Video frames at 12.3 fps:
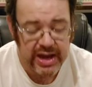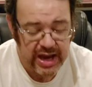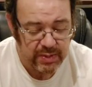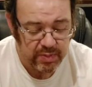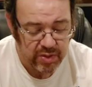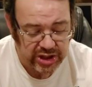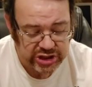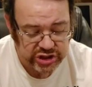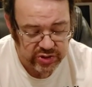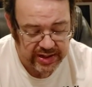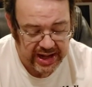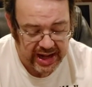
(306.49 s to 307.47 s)
I, I really
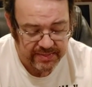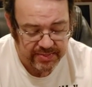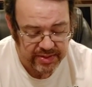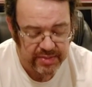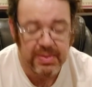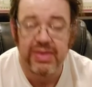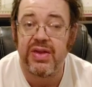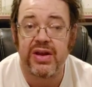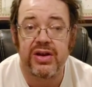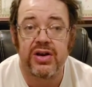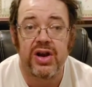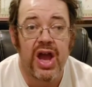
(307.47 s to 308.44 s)
enjoyed Amber
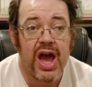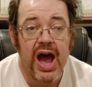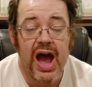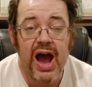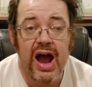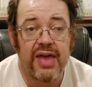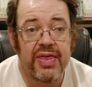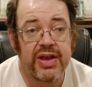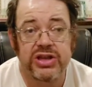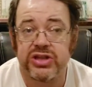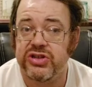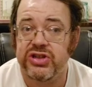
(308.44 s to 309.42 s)
Midthunder. Uh, I
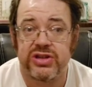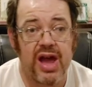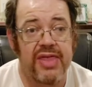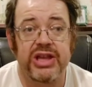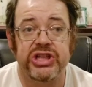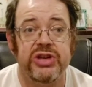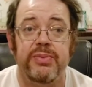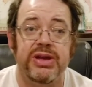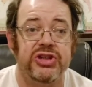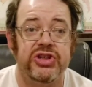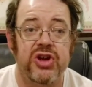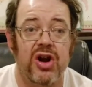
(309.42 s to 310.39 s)
think she, I think she'll
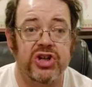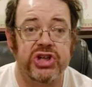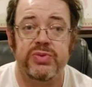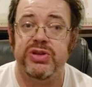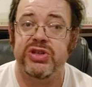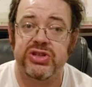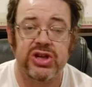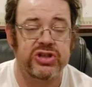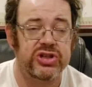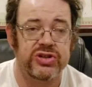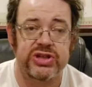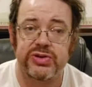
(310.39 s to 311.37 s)
be a star. She was
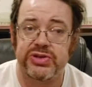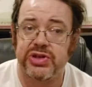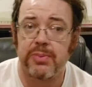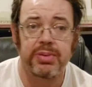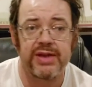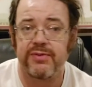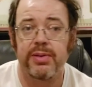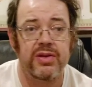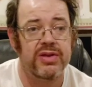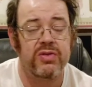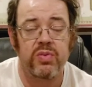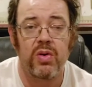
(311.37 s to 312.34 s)
such she was so
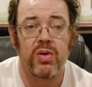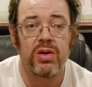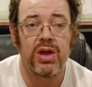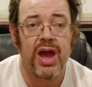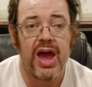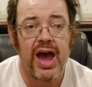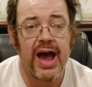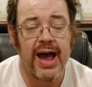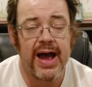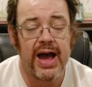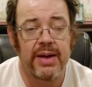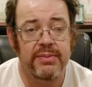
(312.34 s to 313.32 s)
believable in this role.
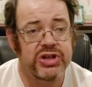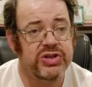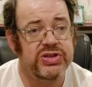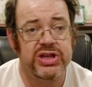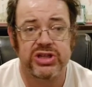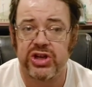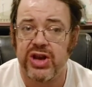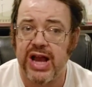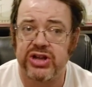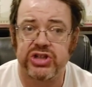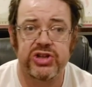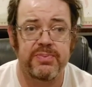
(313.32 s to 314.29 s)
Um, she's such a good
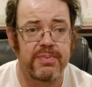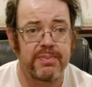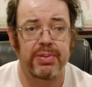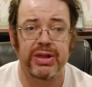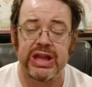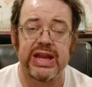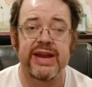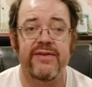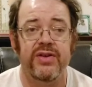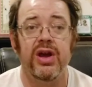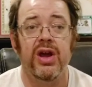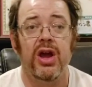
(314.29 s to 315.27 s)
actress. She
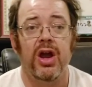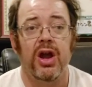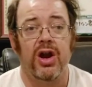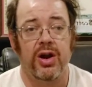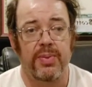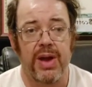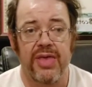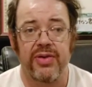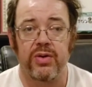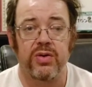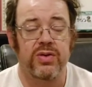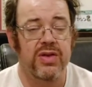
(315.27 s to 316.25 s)
believed her
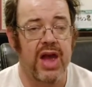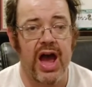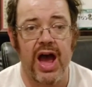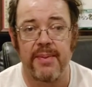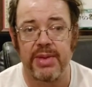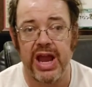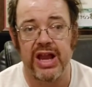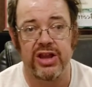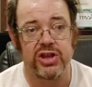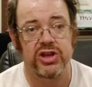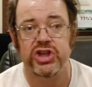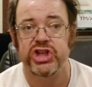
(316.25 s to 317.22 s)
pathos, um,
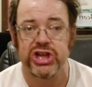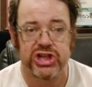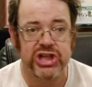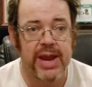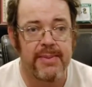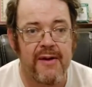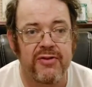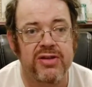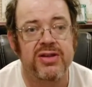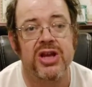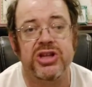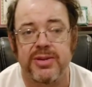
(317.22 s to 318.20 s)
and she just came off
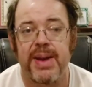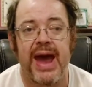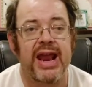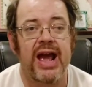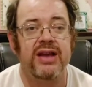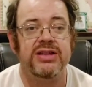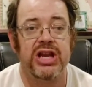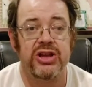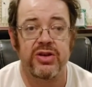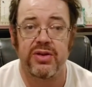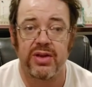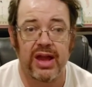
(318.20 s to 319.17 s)
as such a badass.
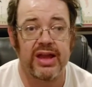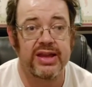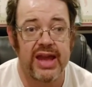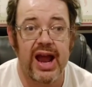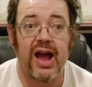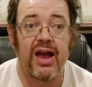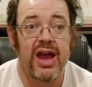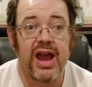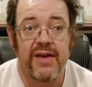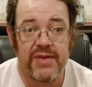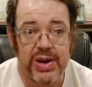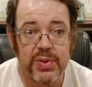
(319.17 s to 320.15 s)
And you think like, yeah,
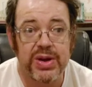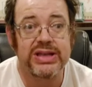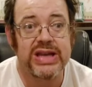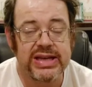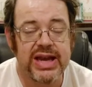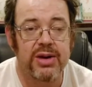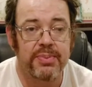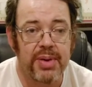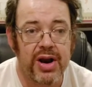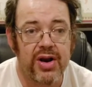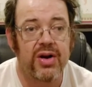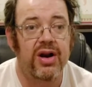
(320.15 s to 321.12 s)
if anyone can take down a
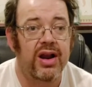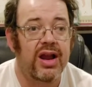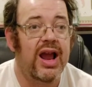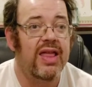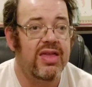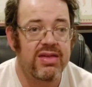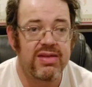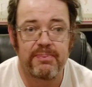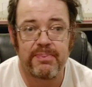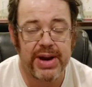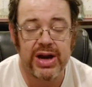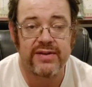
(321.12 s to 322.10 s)
predator in this
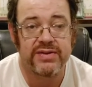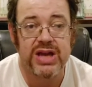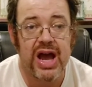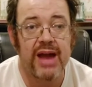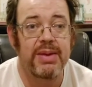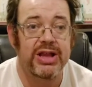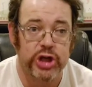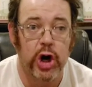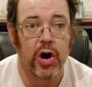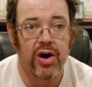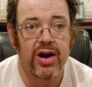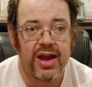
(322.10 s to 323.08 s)
period of time, it's her.